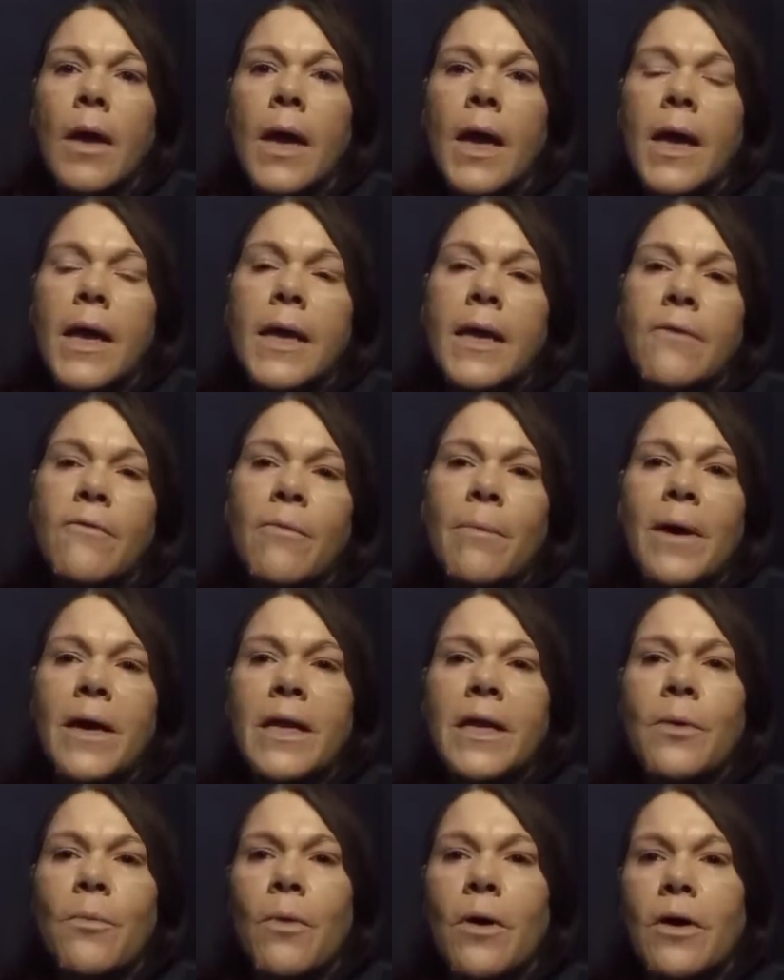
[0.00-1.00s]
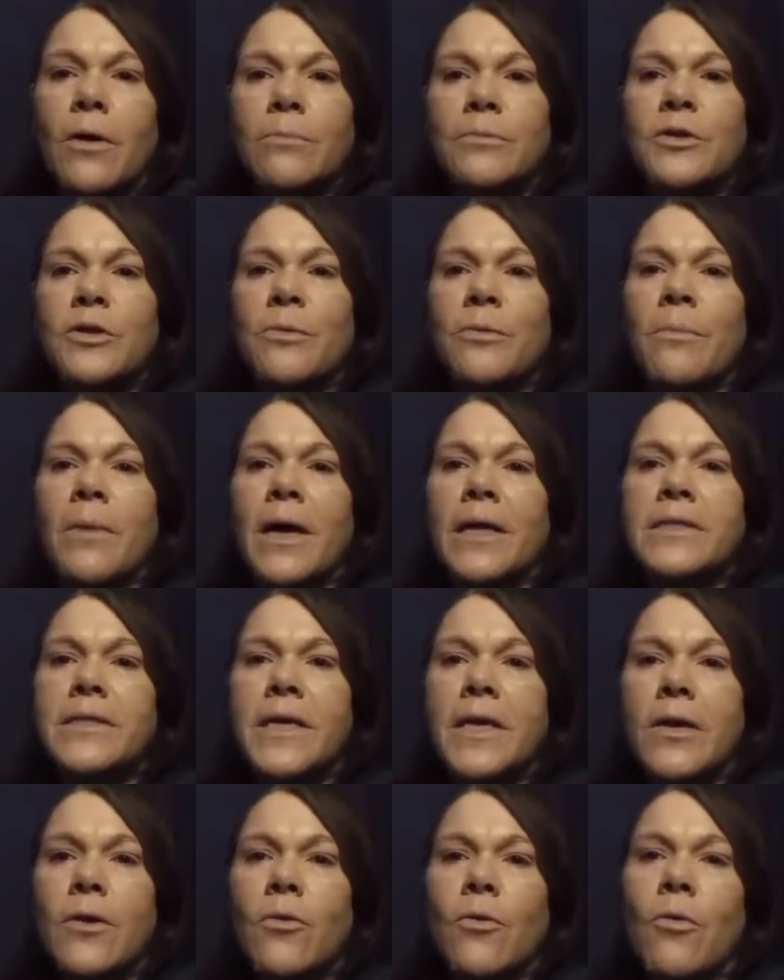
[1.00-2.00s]
Hey everybody, welcome to my
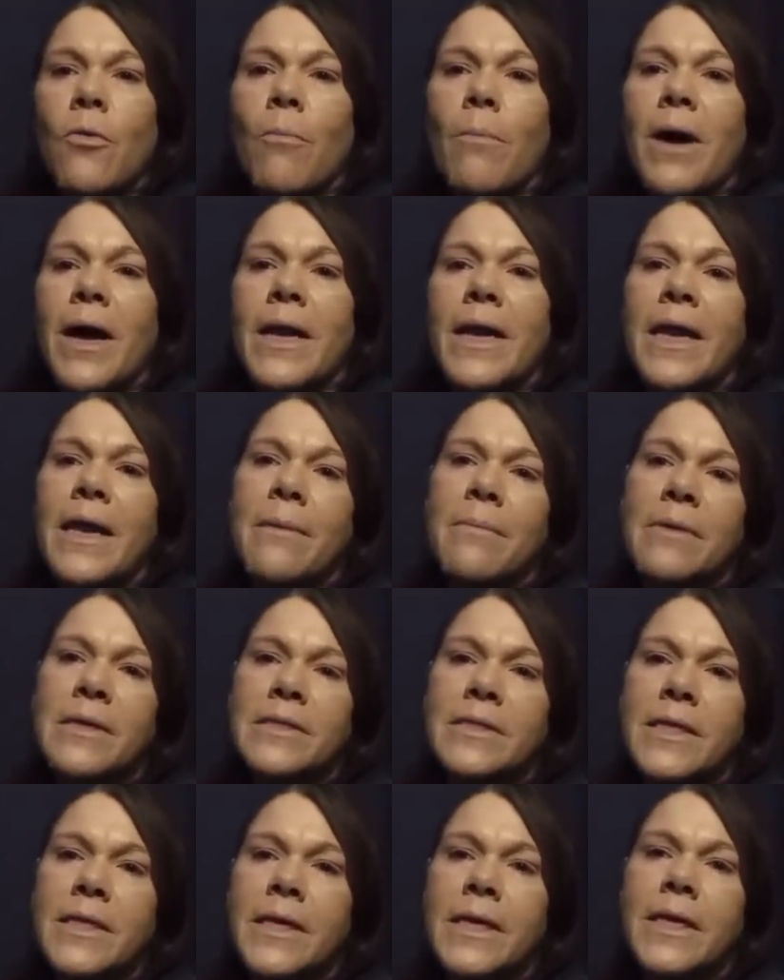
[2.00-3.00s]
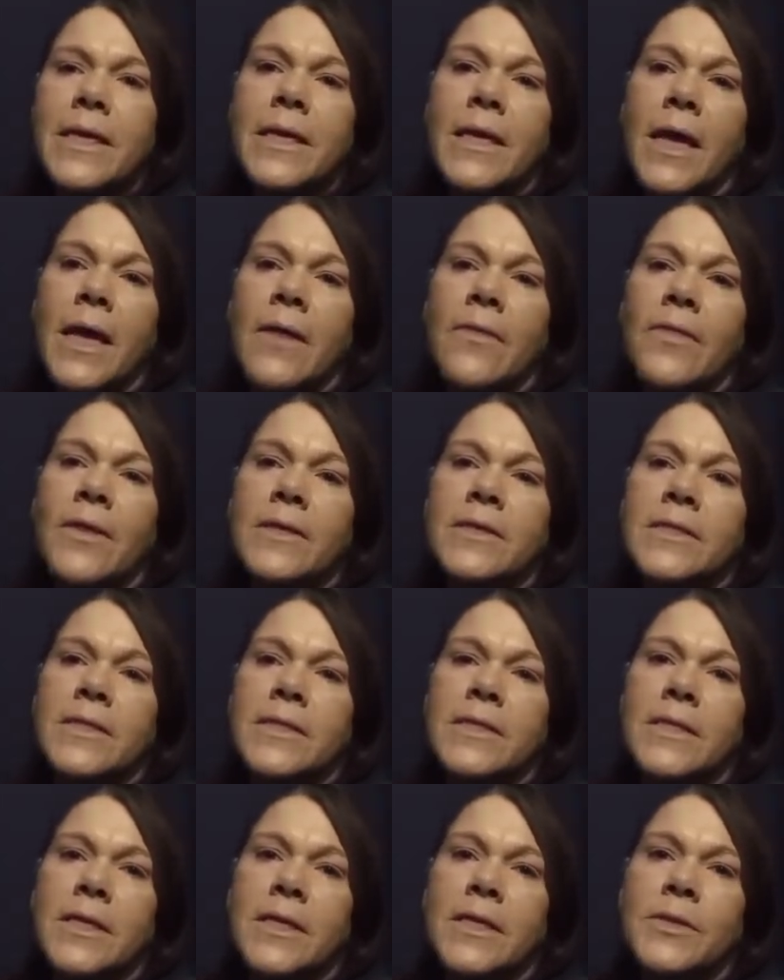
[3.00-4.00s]
channel. My name is Lynn and this
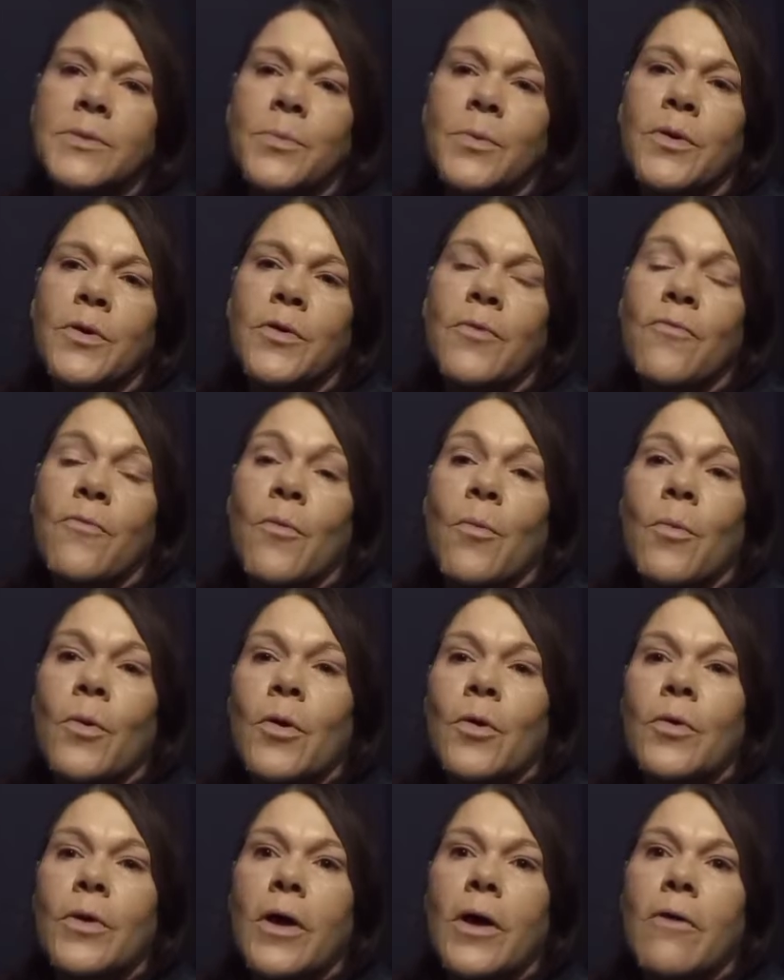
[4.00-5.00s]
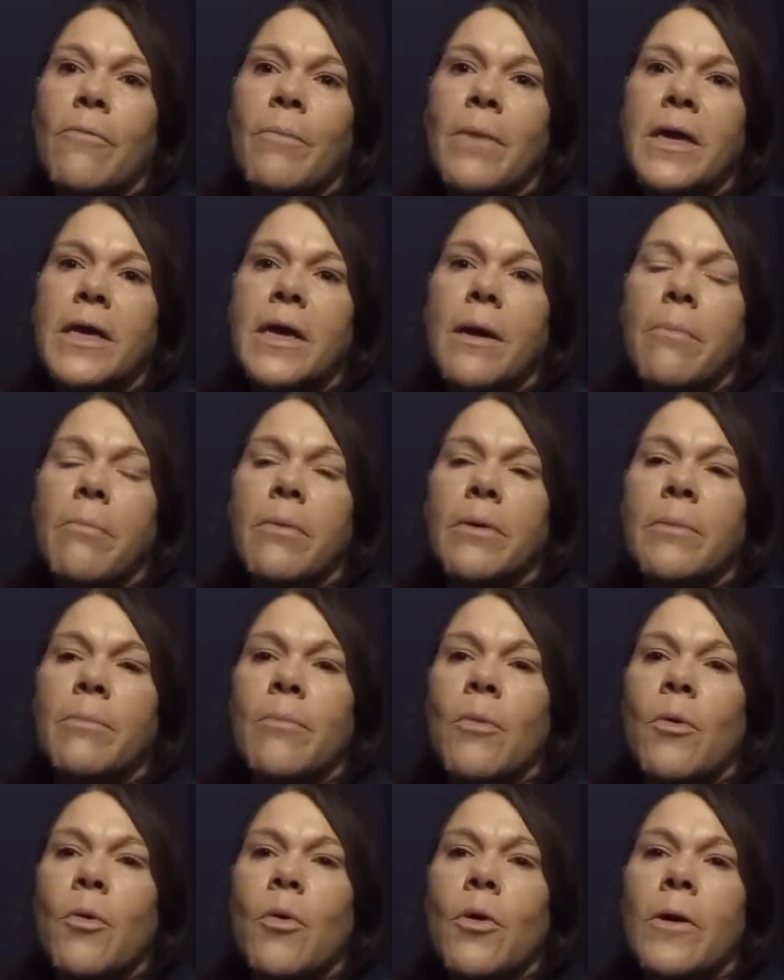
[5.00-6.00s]
is Lynn's Wonderful World of Makeup
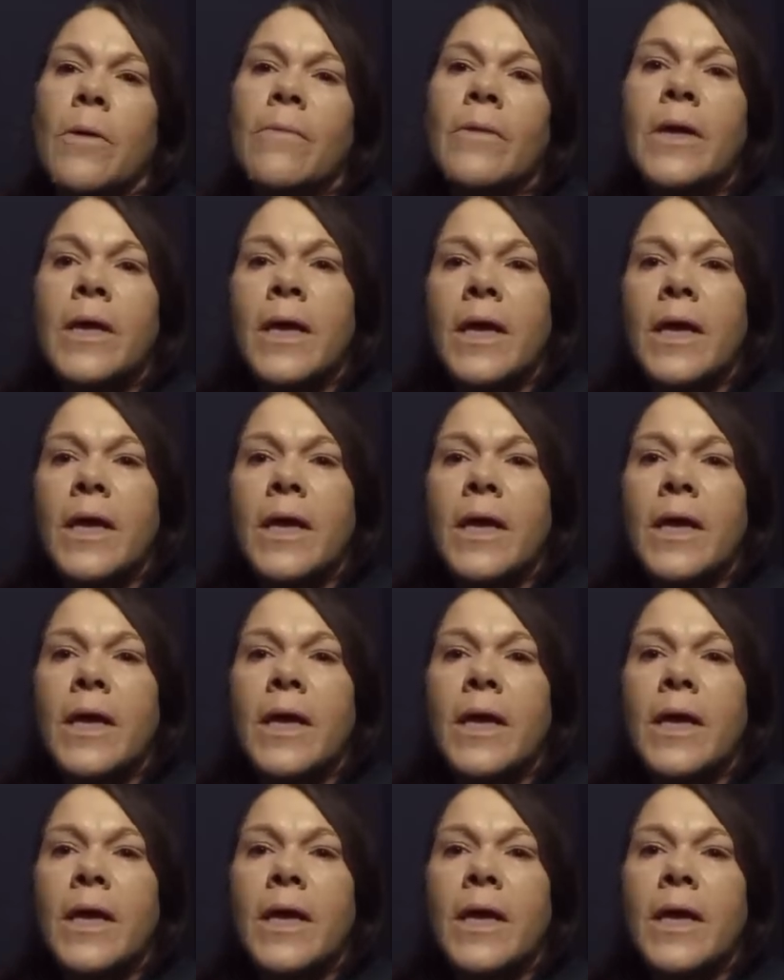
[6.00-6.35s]
and More.